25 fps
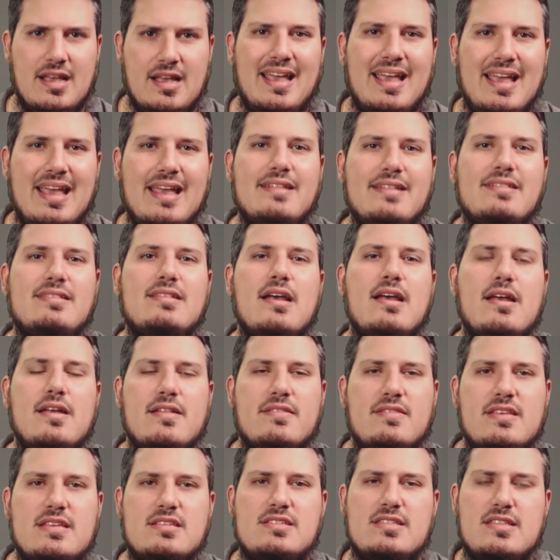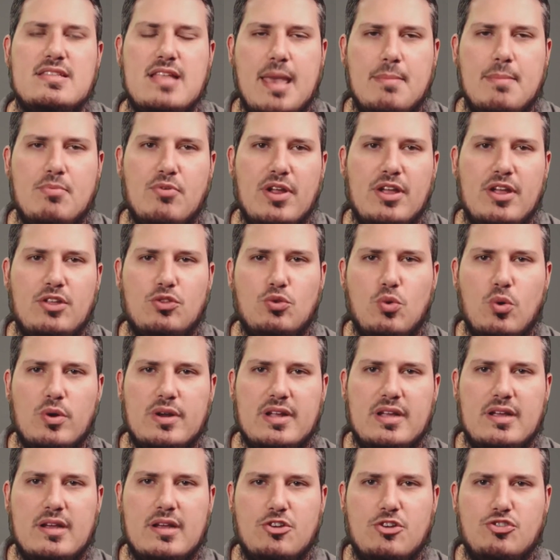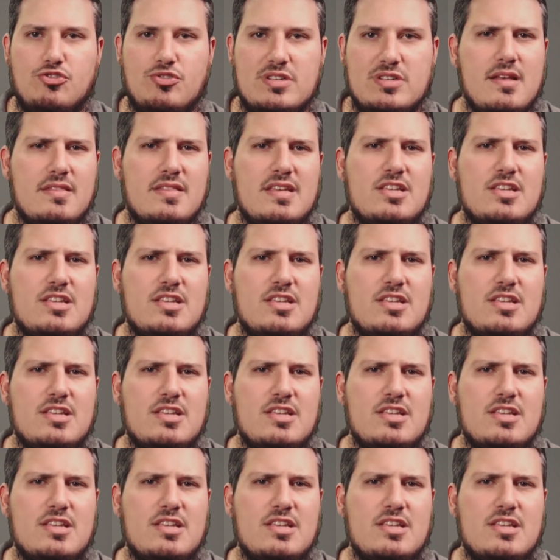in these neighboring Nordic countries.